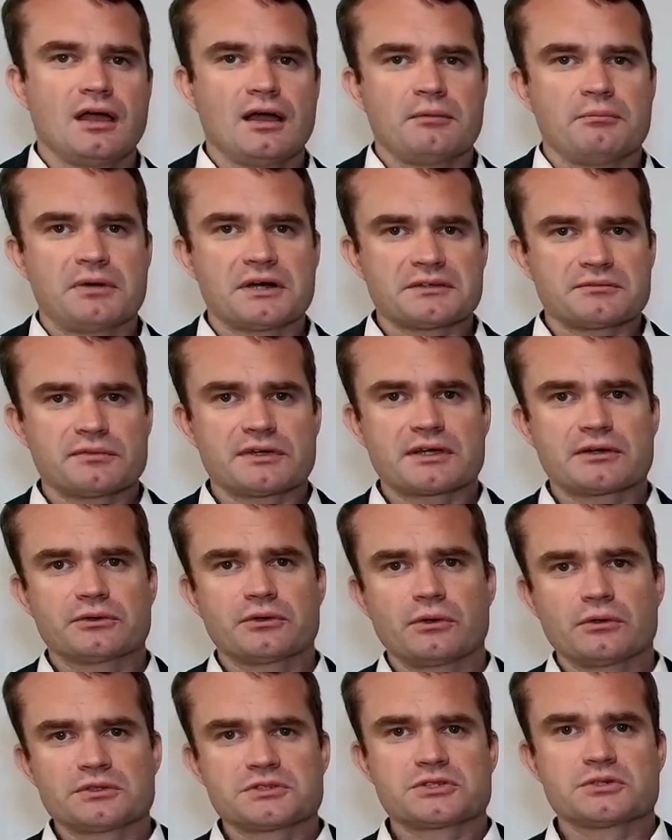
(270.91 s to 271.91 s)
But we could
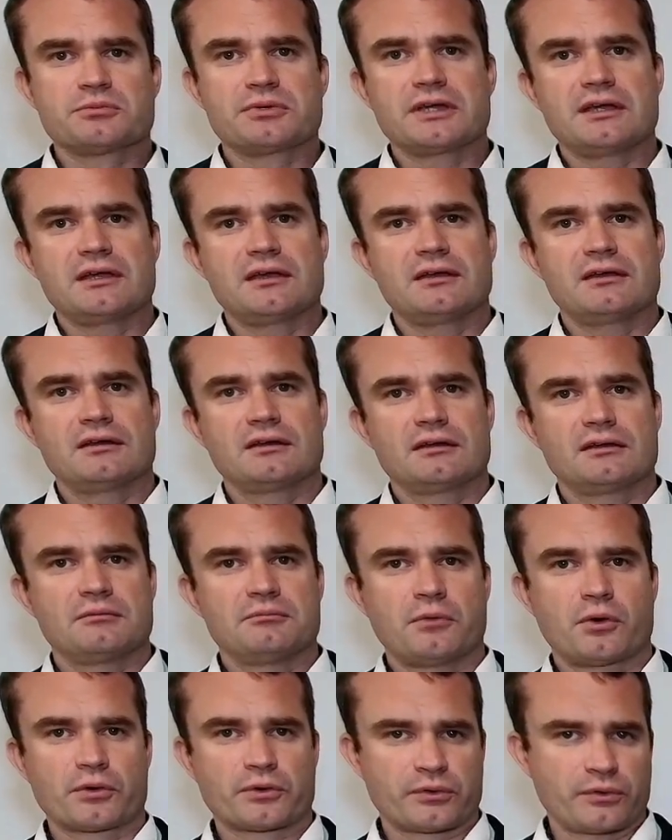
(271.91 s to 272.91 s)
also be
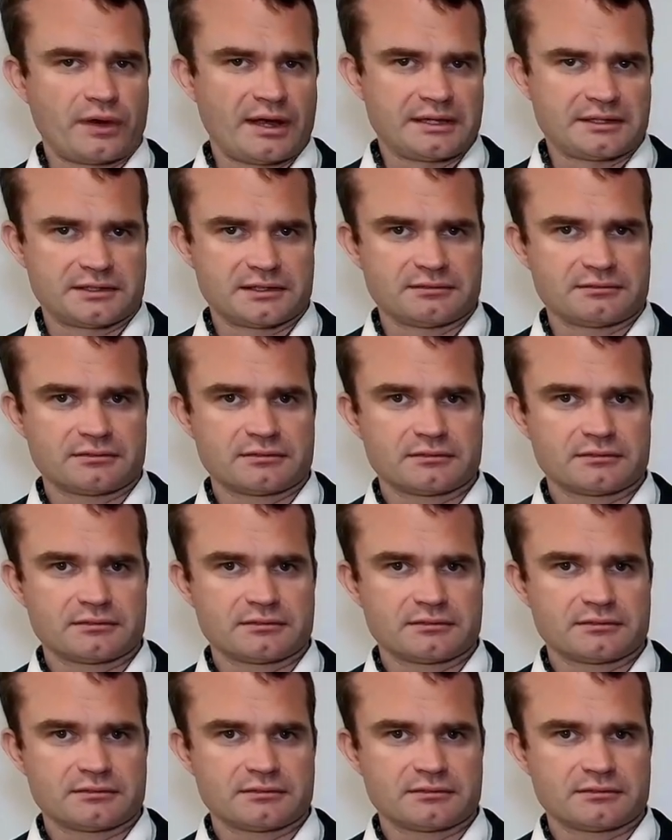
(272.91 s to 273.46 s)
more creative,